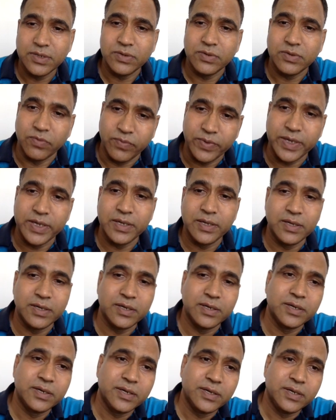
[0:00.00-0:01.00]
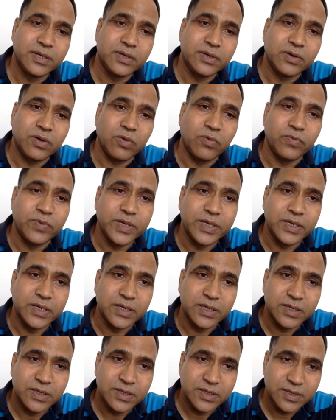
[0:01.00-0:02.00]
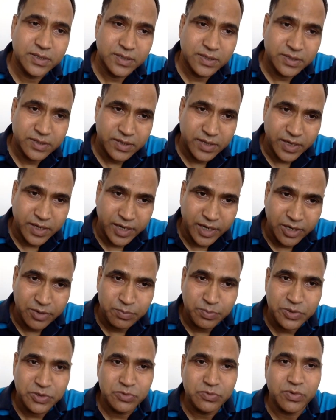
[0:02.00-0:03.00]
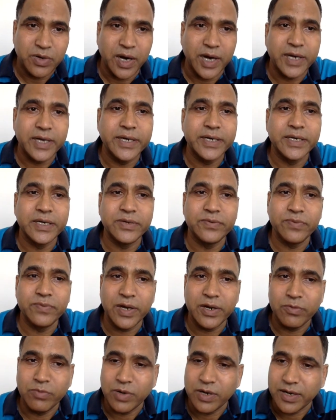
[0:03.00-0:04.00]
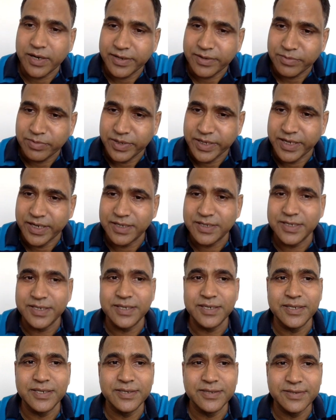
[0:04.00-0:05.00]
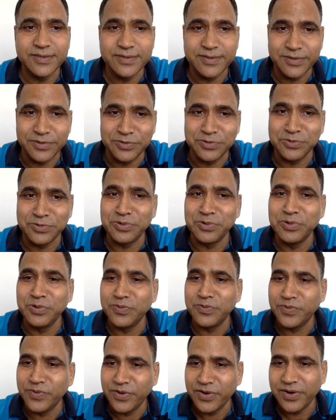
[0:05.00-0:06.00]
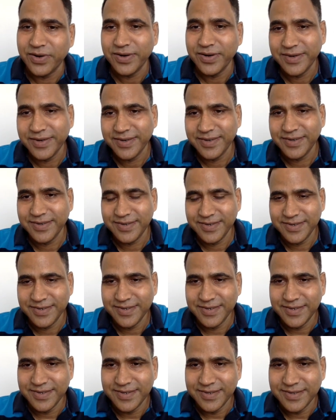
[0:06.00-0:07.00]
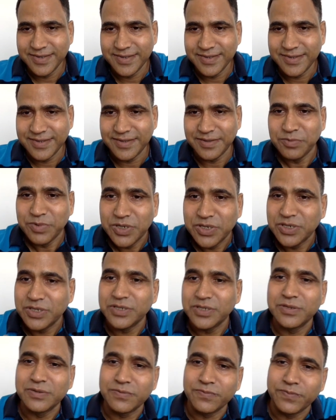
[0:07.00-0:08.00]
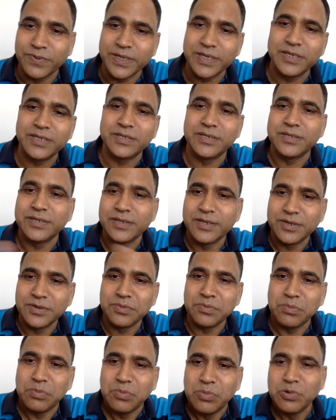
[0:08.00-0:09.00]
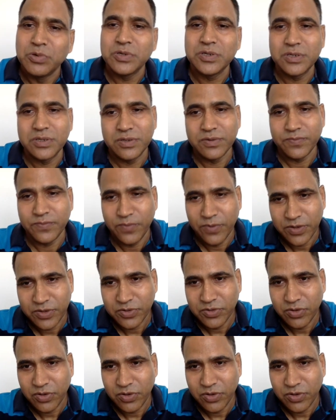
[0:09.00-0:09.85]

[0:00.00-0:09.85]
where we help you identify what kind of data center you should go for, which is fits most for your